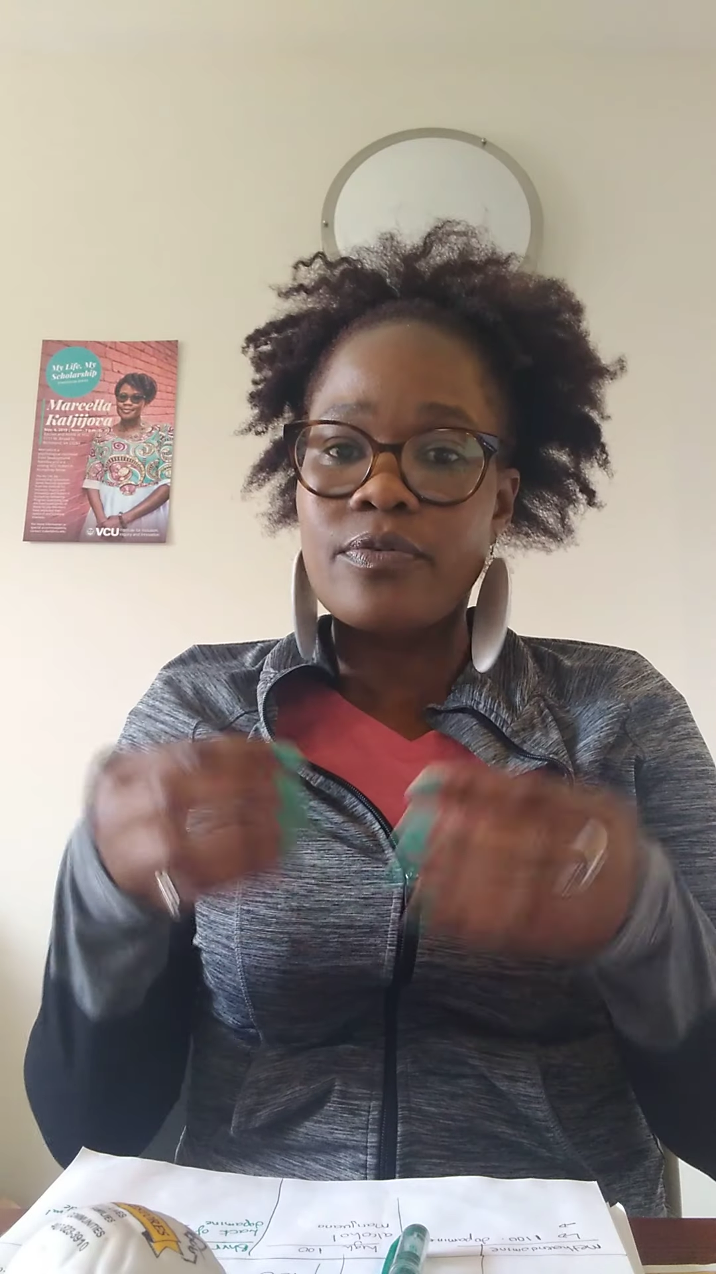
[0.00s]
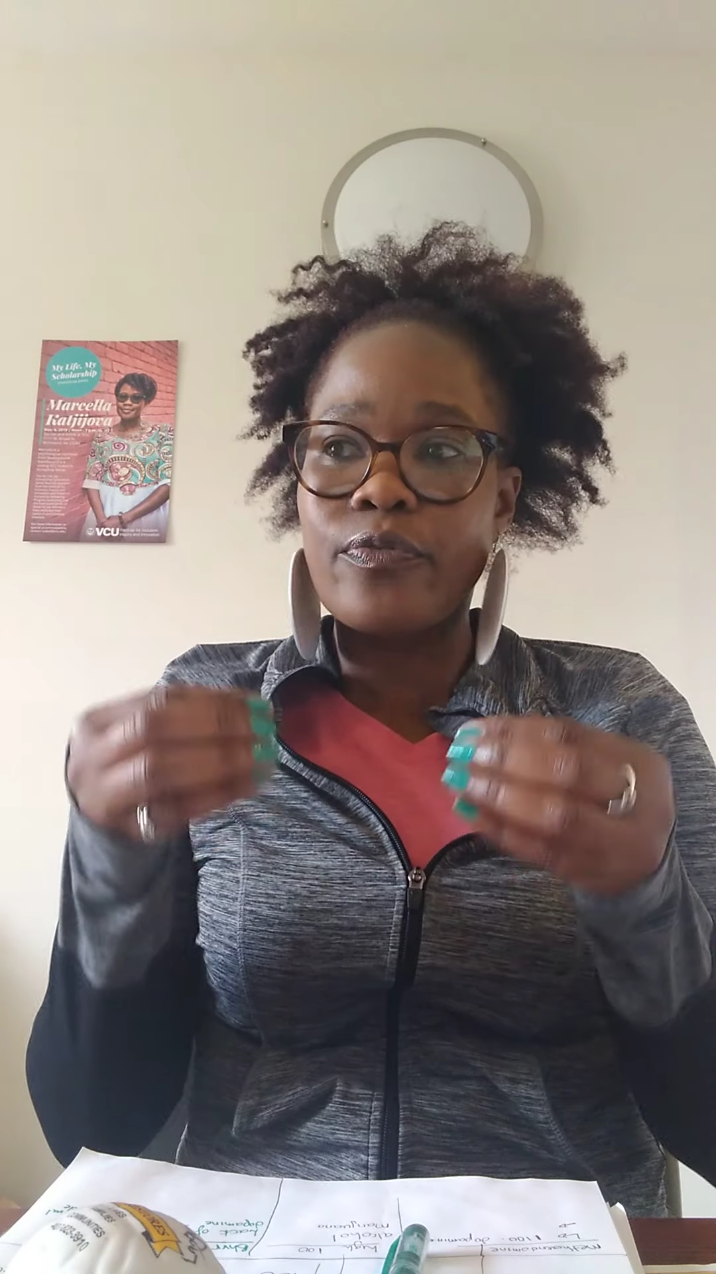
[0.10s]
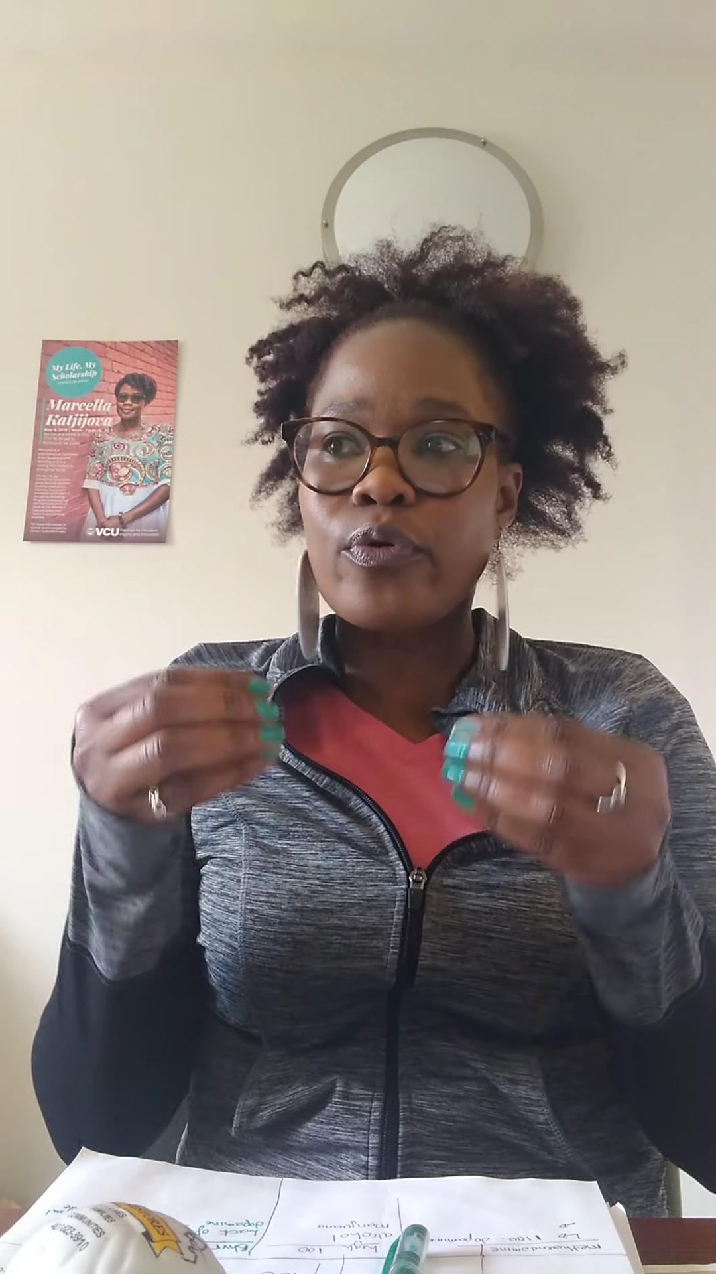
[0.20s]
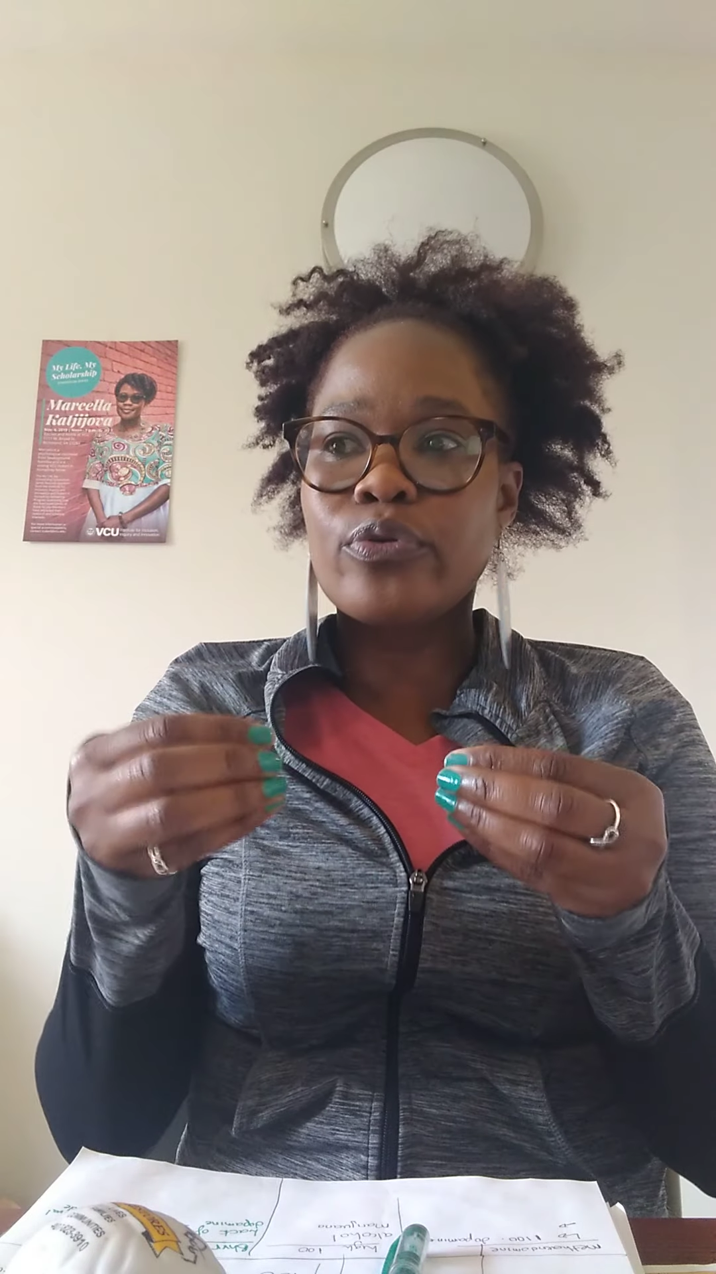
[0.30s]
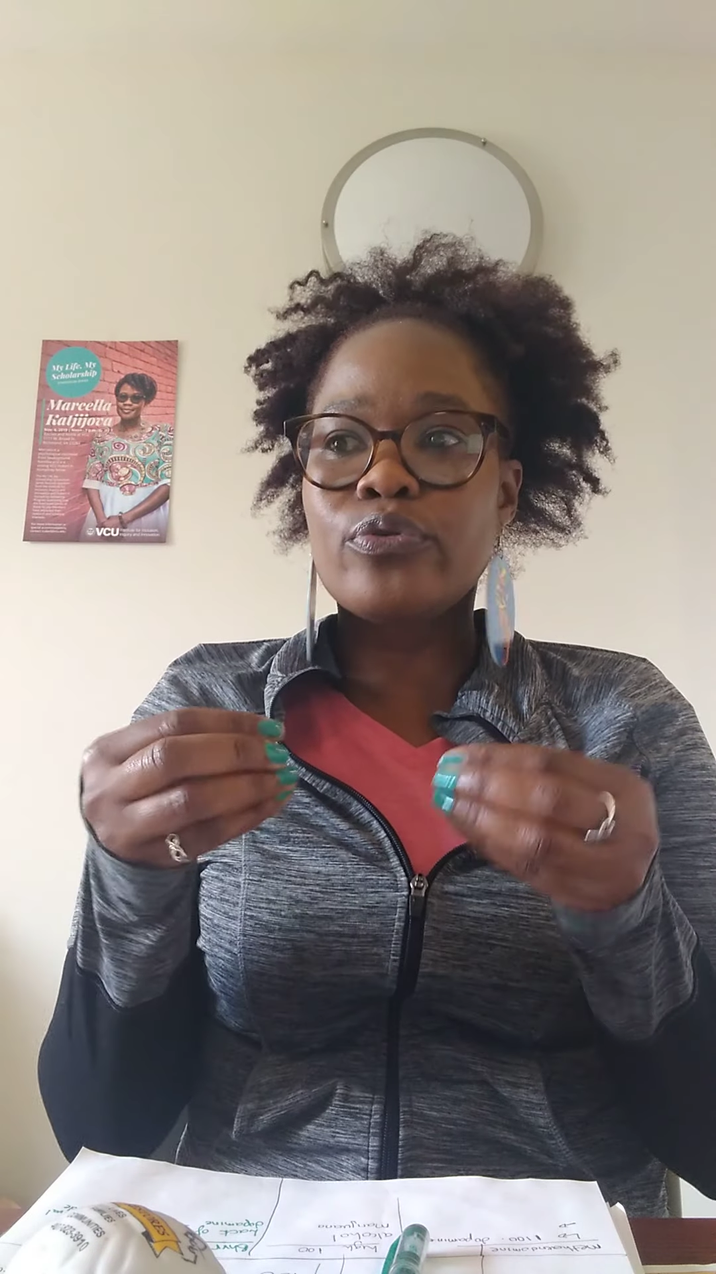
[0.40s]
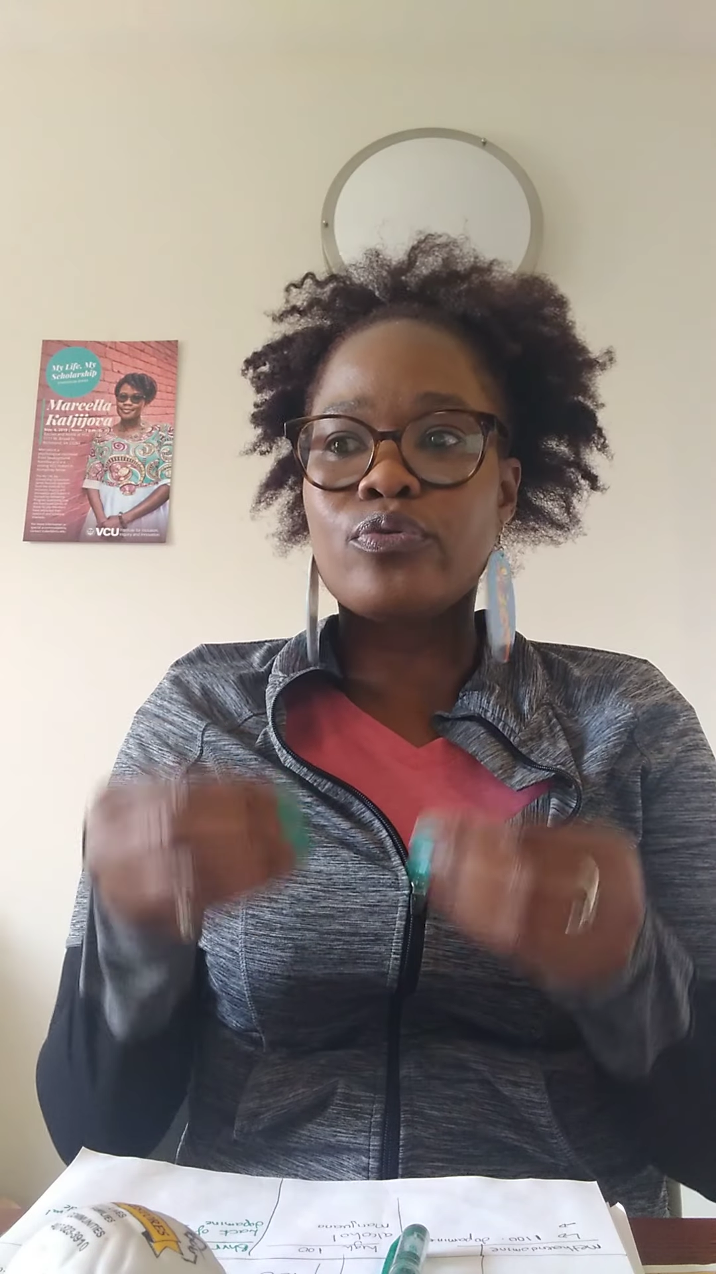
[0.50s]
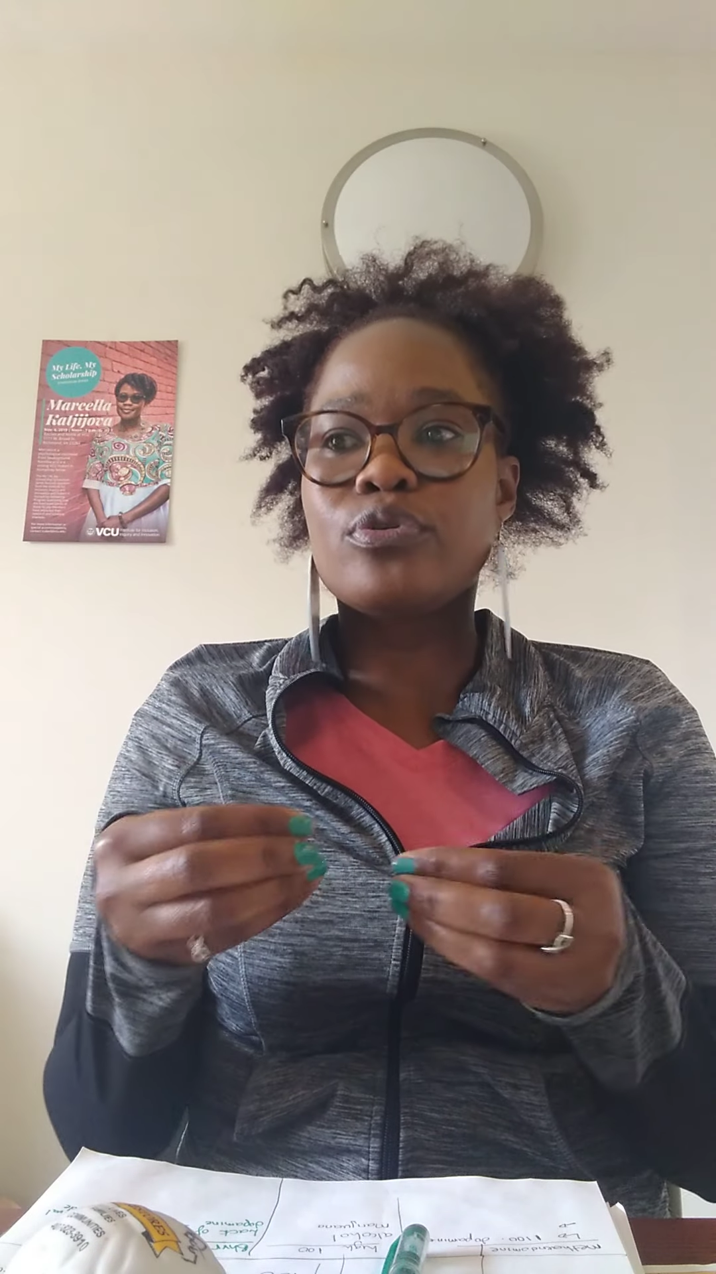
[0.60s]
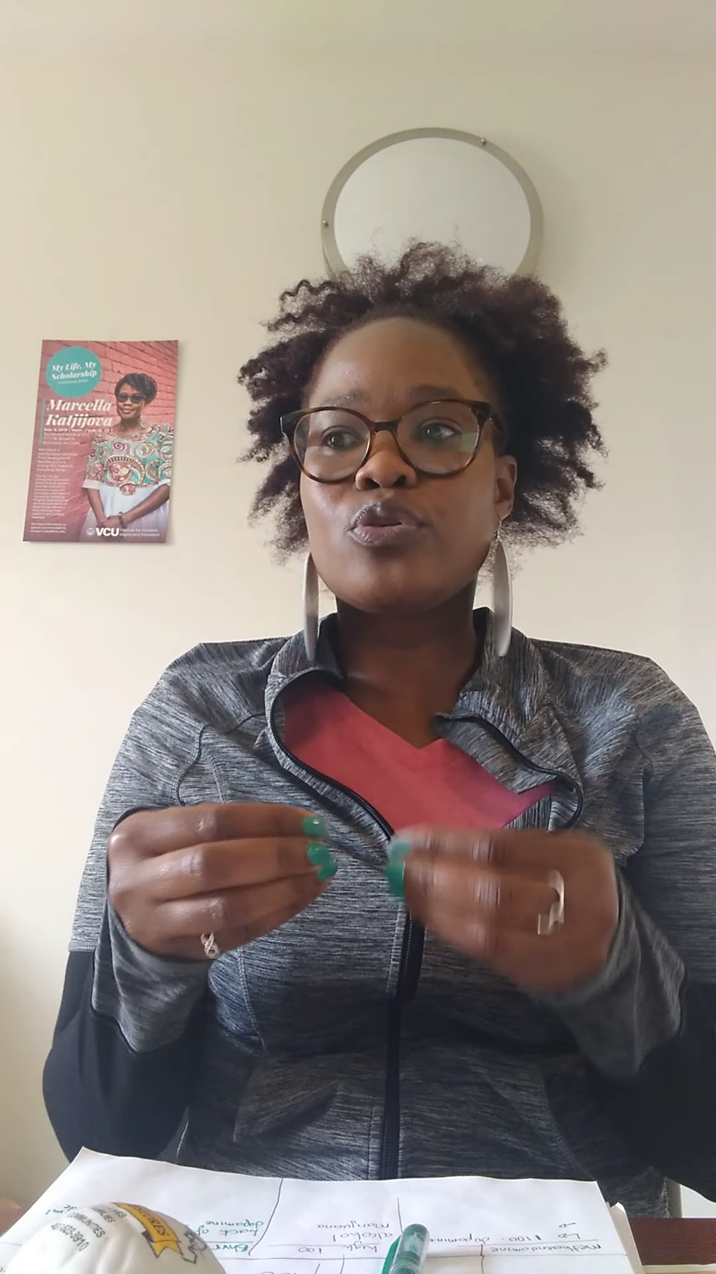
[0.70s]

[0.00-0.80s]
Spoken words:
for you